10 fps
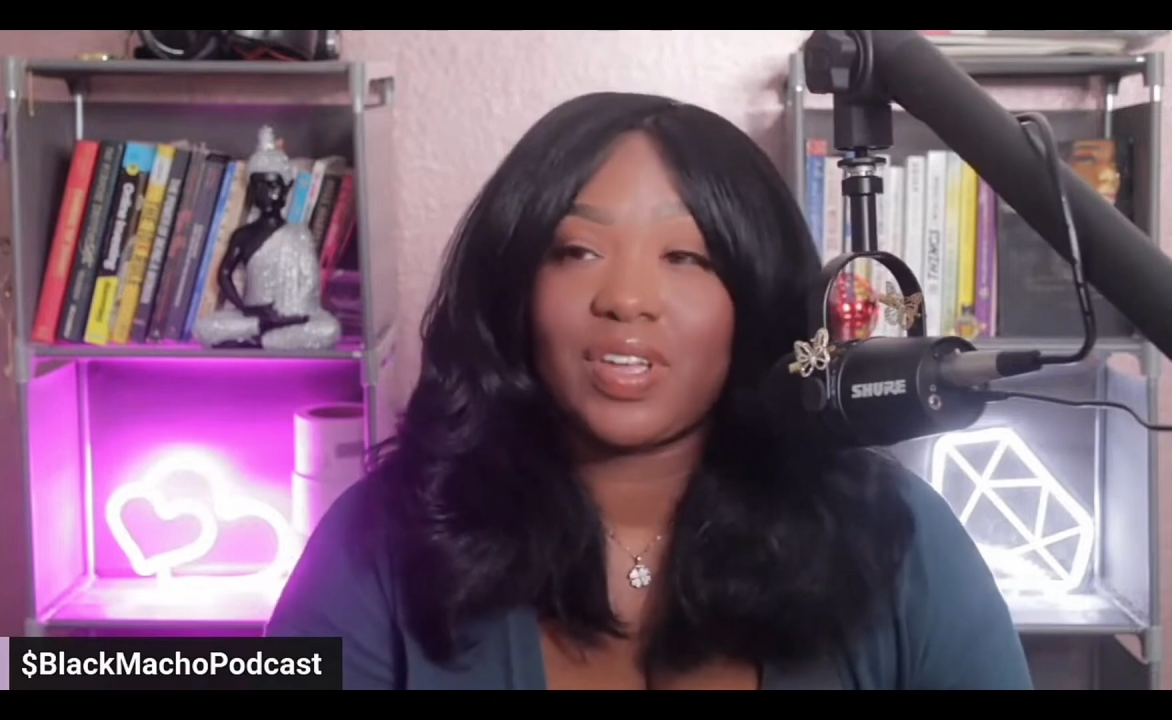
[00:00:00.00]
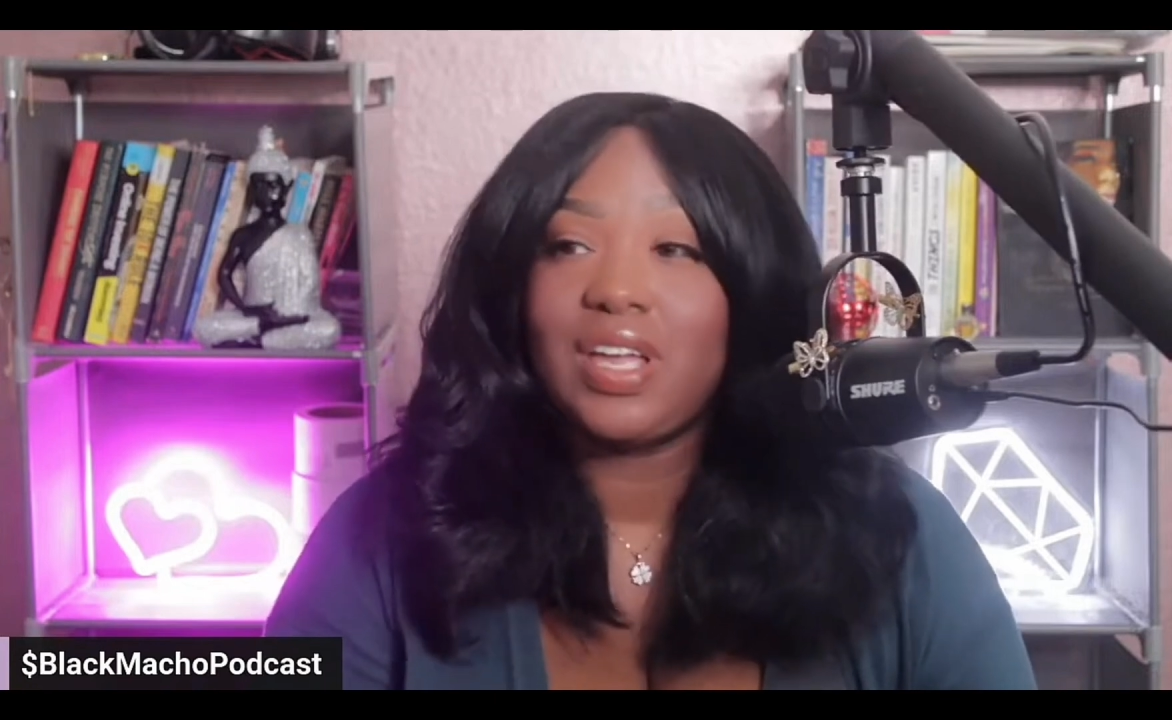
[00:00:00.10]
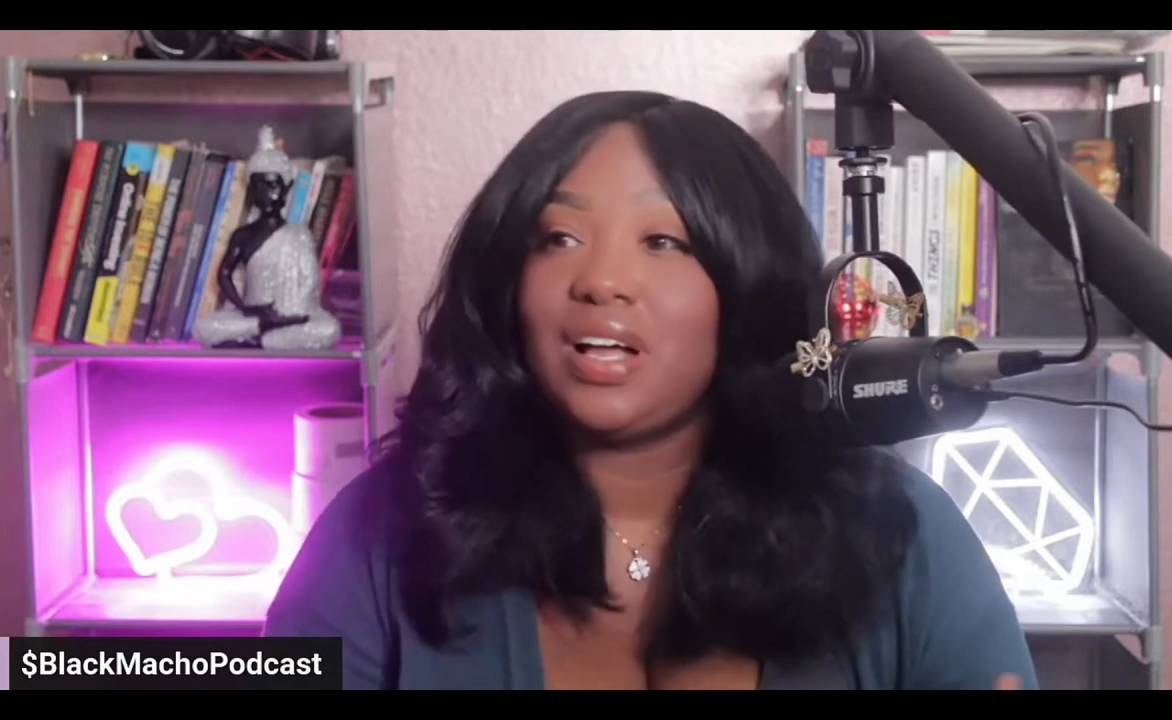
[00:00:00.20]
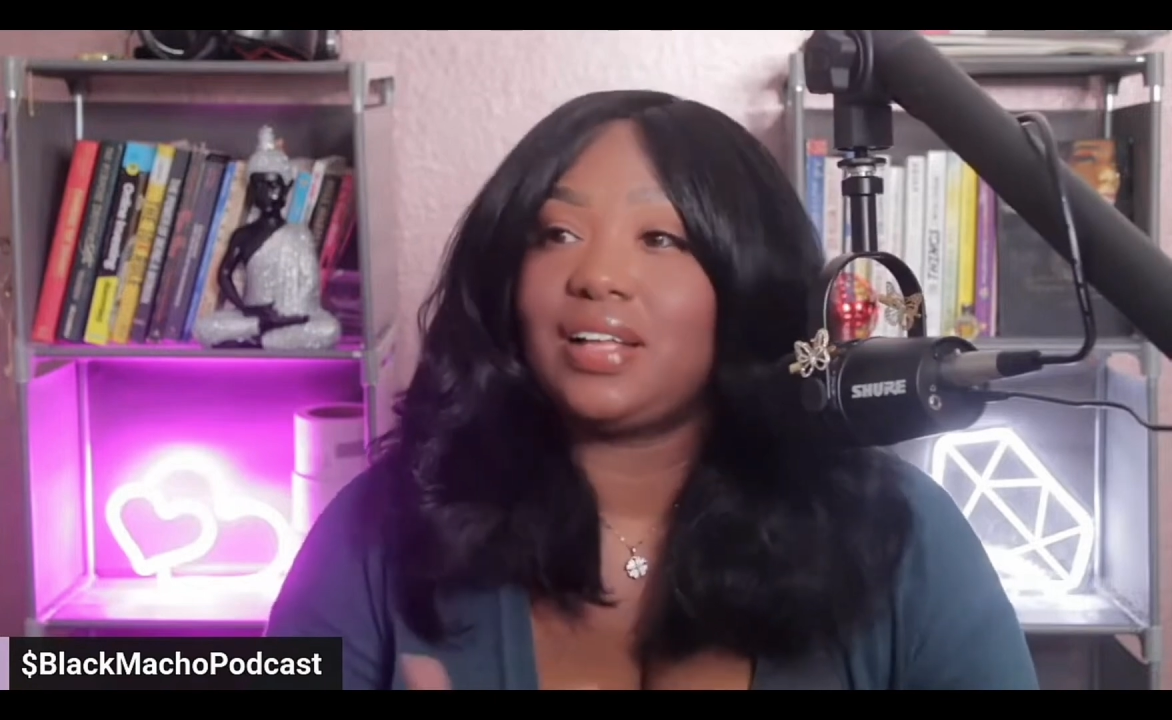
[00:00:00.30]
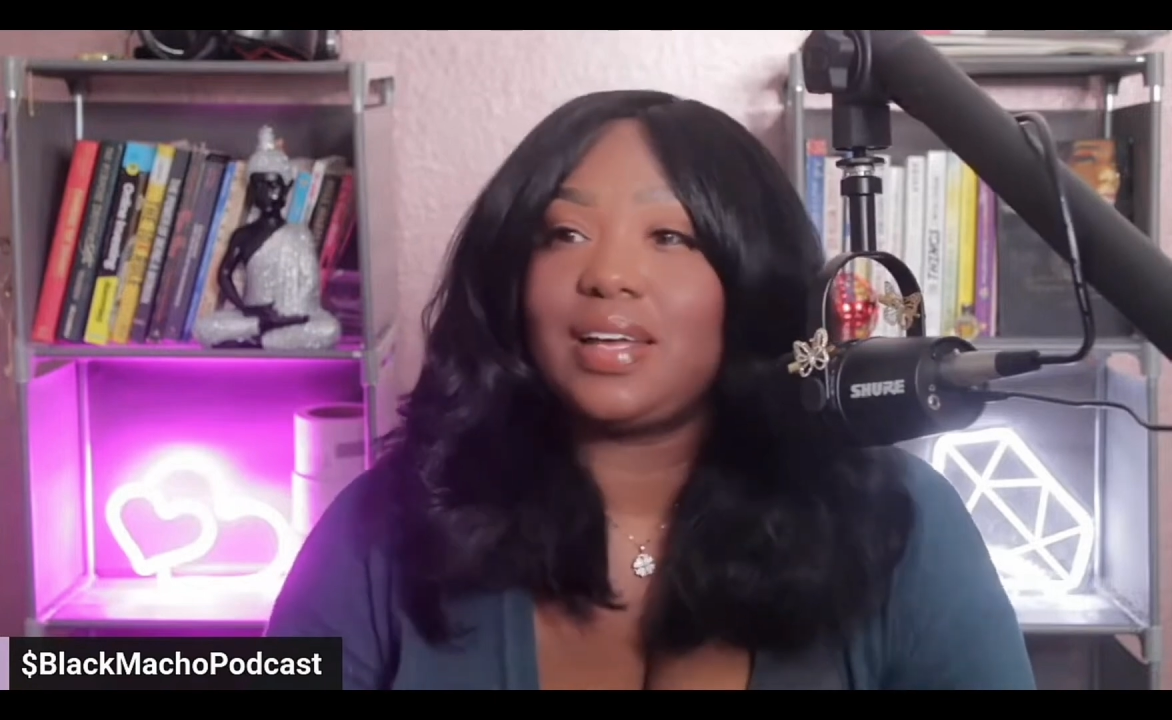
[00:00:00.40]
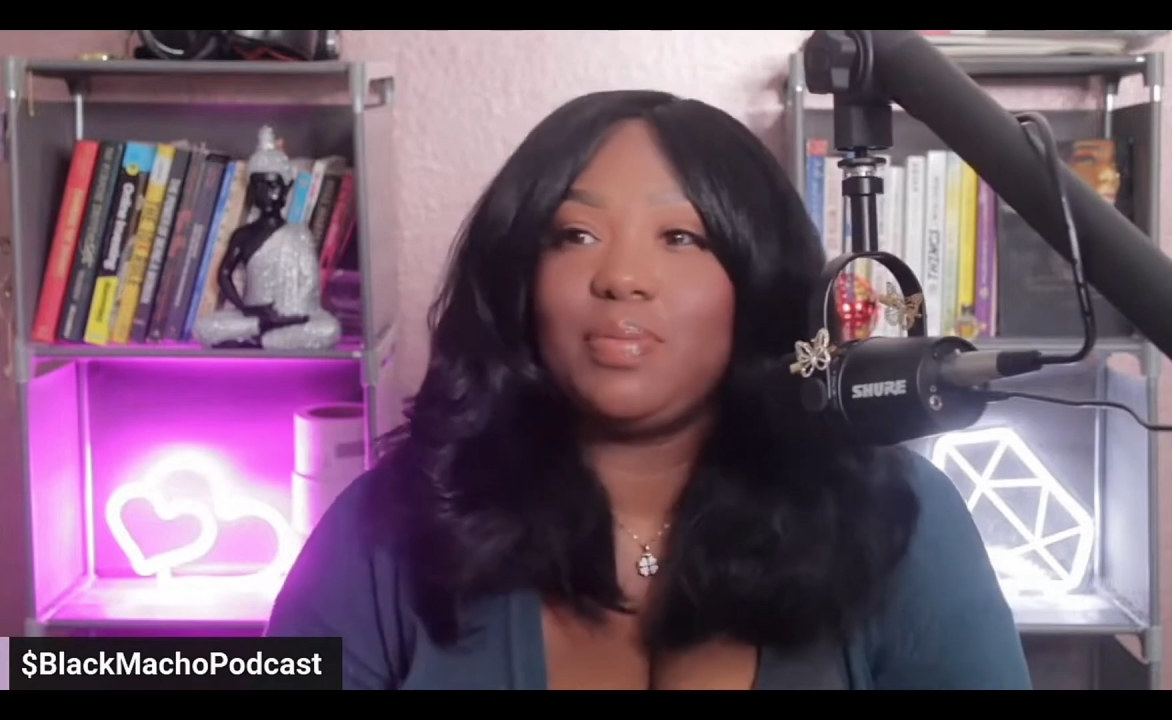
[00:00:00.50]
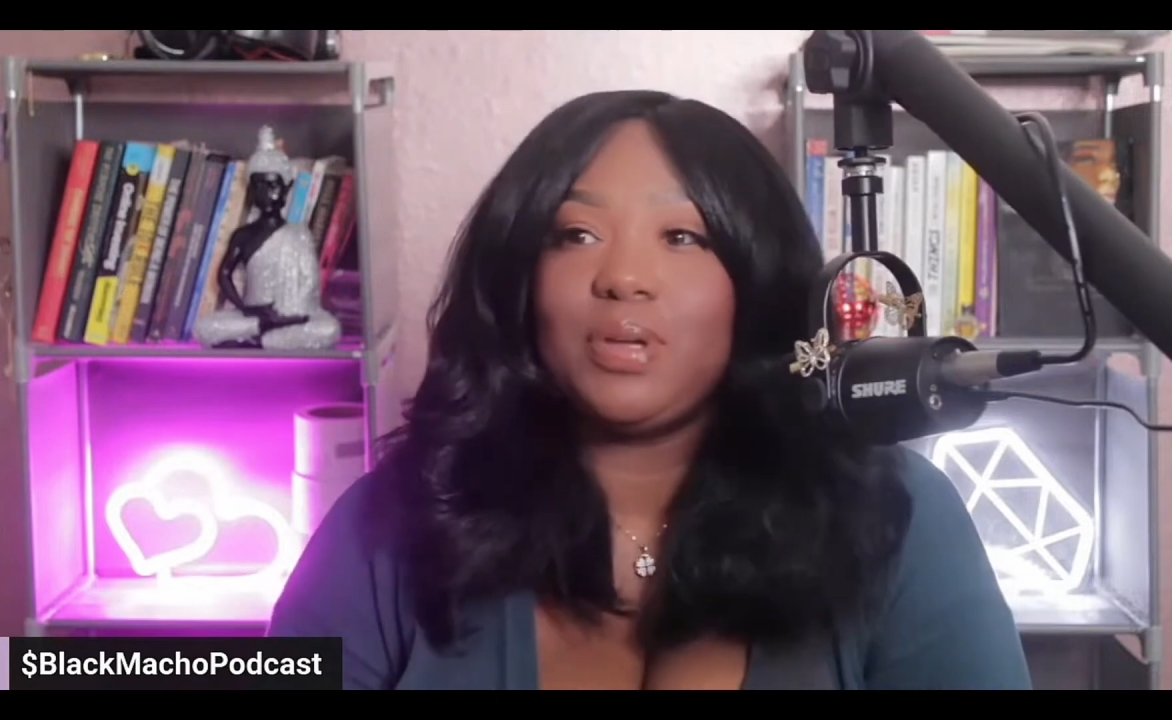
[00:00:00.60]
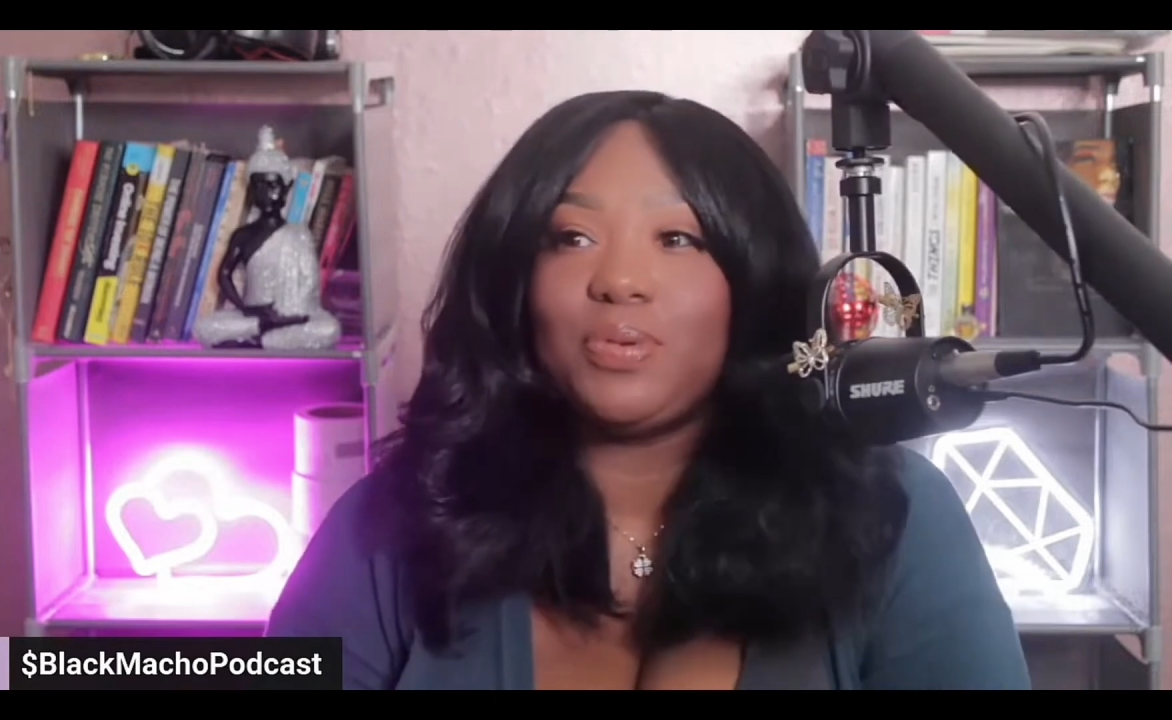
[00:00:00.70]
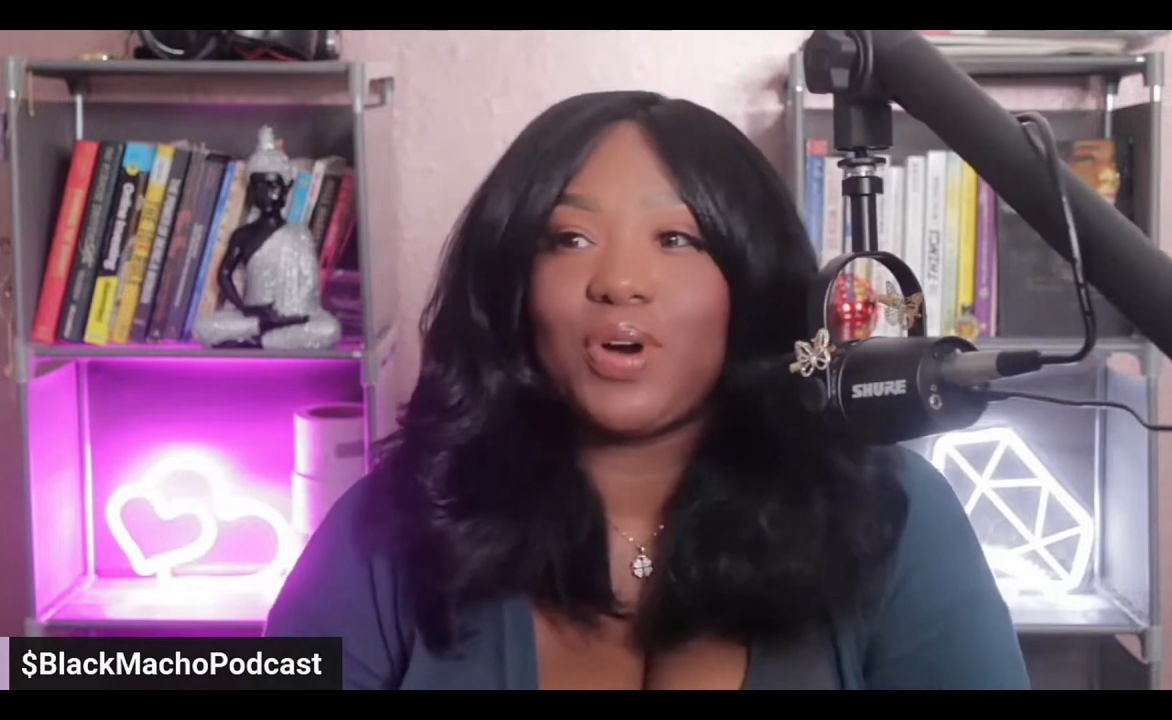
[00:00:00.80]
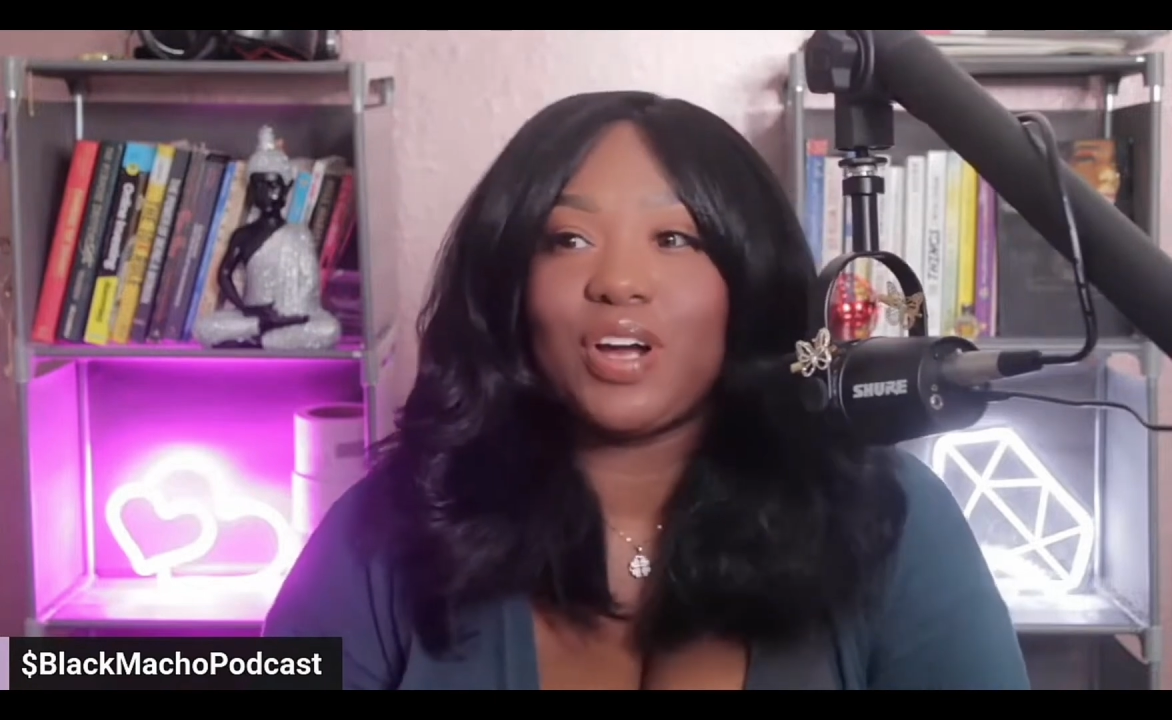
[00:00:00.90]
a lot of
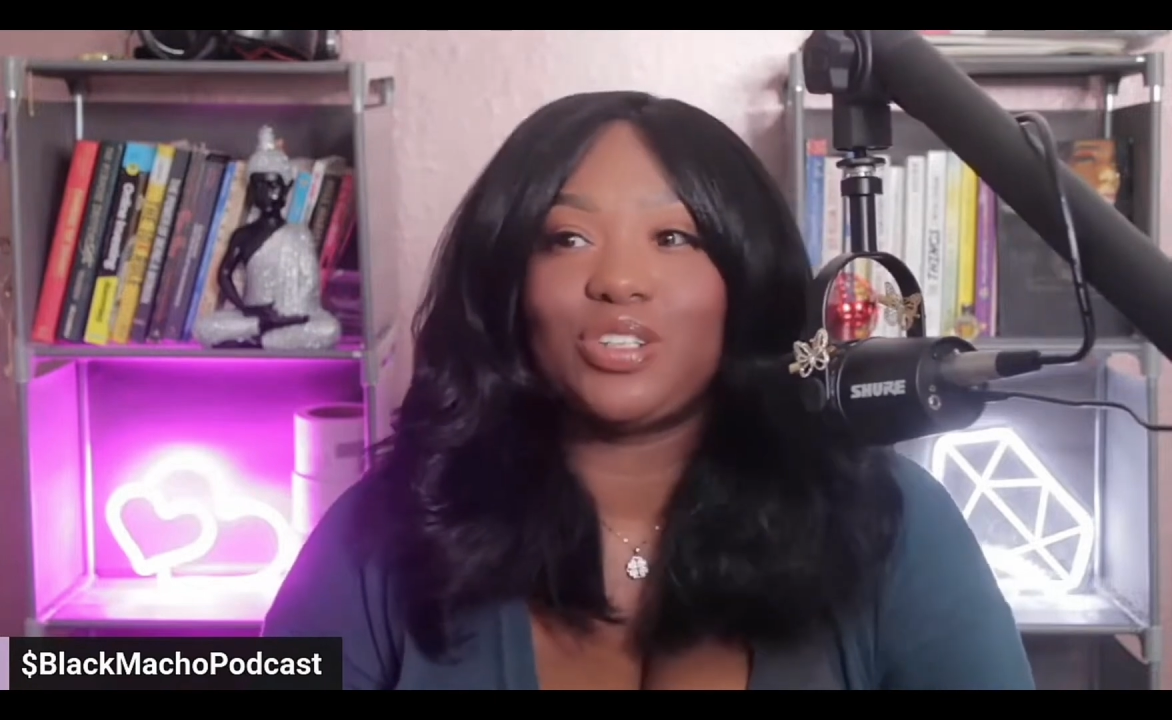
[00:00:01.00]
people are